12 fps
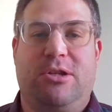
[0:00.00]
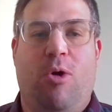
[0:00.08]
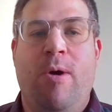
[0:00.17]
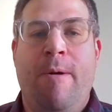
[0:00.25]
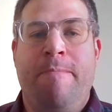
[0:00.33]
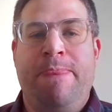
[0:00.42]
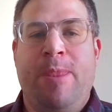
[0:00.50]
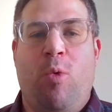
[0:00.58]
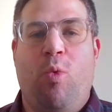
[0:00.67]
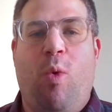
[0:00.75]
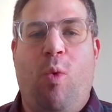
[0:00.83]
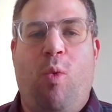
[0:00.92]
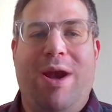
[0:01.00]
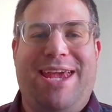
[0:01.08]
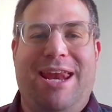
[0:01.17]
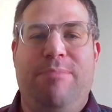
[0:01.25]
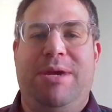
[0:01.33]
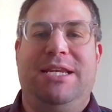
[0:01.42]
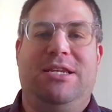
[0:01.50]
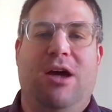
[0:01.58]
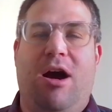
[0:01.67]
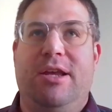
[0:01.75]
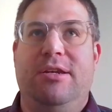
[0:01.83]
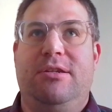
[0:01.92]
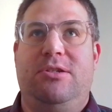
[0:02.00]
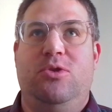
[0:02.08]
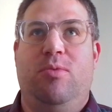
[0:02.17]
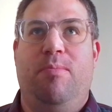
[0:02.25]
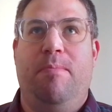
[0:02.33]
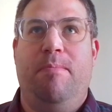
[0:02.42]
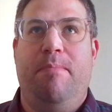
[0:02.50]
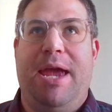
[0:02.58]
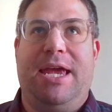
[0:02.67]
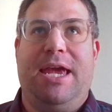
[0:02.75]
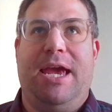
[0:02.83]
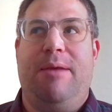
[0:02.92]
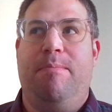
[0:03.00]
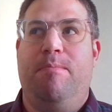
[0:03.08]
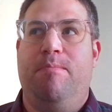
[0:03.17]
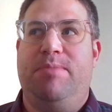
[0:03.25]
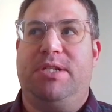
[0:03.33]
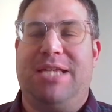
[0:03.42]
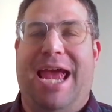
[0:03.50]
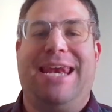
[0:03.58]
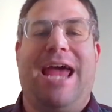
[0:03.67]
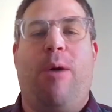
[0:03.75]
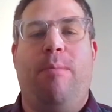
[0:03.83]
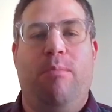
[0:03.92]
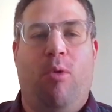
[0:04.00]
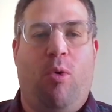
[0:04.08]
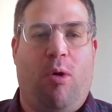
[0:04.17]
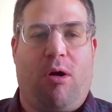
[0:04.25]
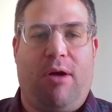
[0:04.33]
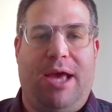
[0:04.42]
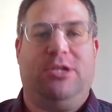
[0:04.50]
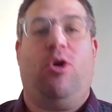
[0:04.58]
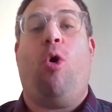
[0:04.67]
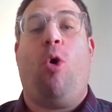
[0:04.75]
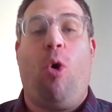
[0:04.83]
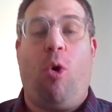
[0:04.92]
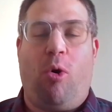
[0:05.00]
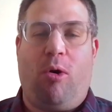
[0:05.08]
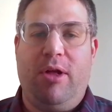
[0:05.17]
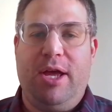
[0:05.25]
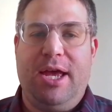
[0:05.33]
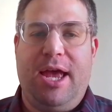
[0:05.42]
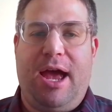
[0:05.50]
So what can be done to make it stand out more as a whole,